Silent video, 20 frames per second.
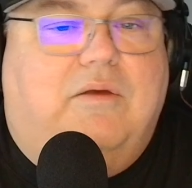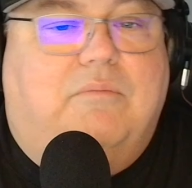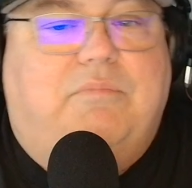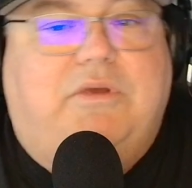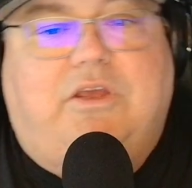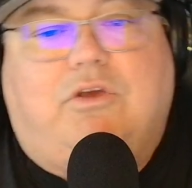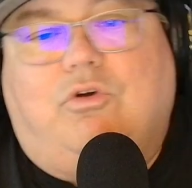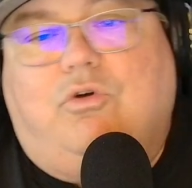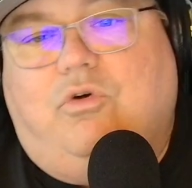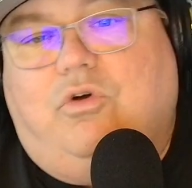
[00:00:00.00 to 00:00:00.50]

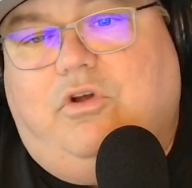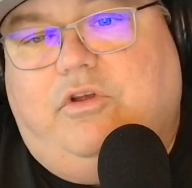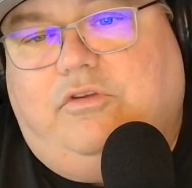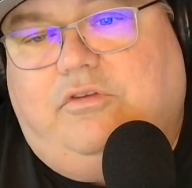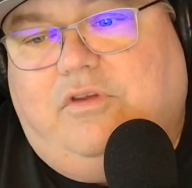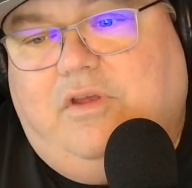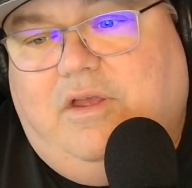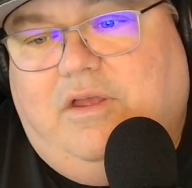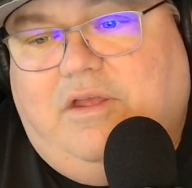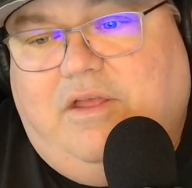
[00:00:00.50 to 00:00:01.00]

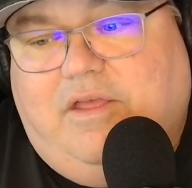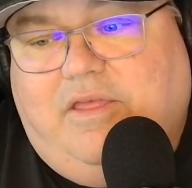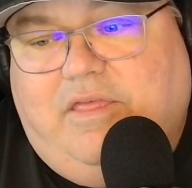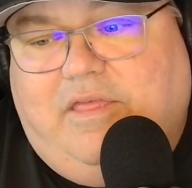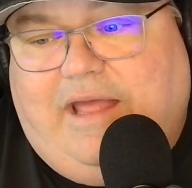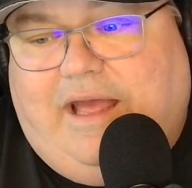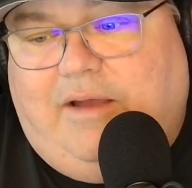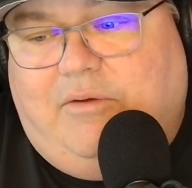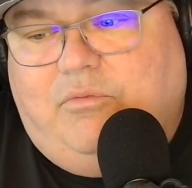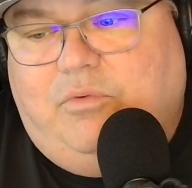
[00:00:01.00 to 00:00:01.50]
because
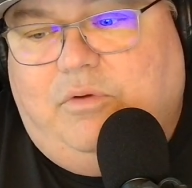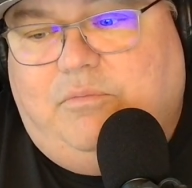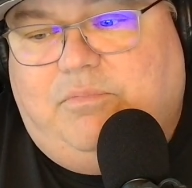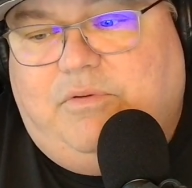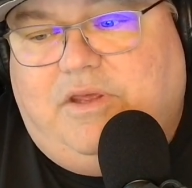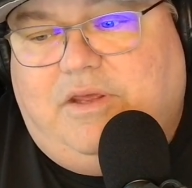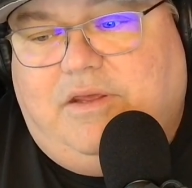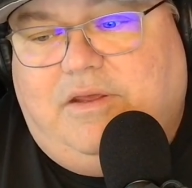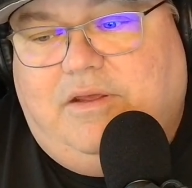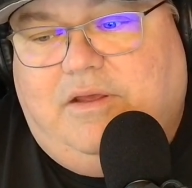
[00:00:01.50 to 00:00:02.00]
that would
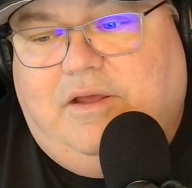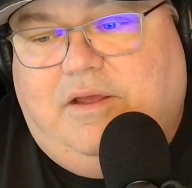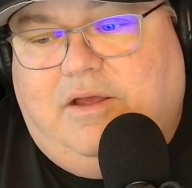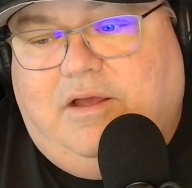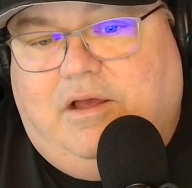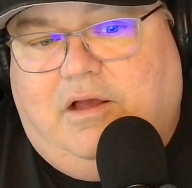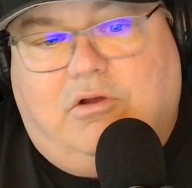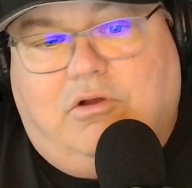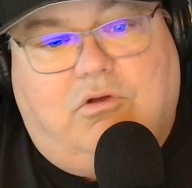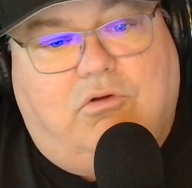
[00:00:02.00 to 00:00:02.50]
be
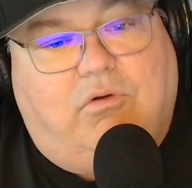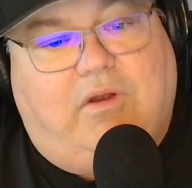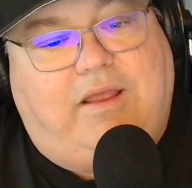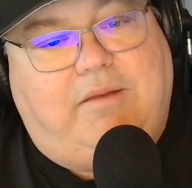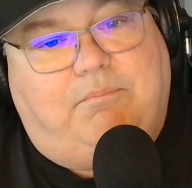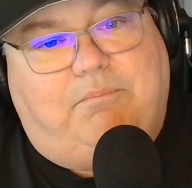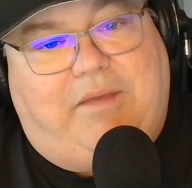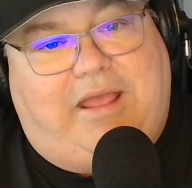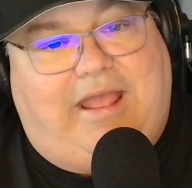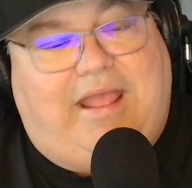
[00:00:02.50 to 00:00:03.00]
a
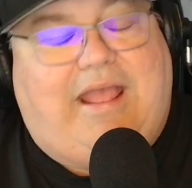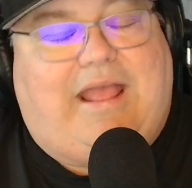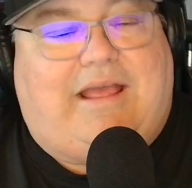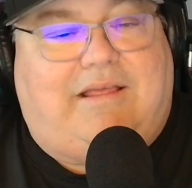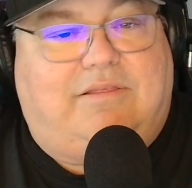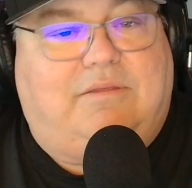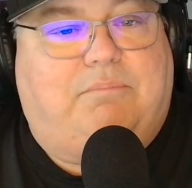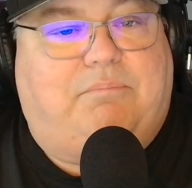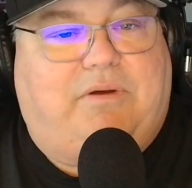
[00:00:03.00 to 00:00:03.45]
great path.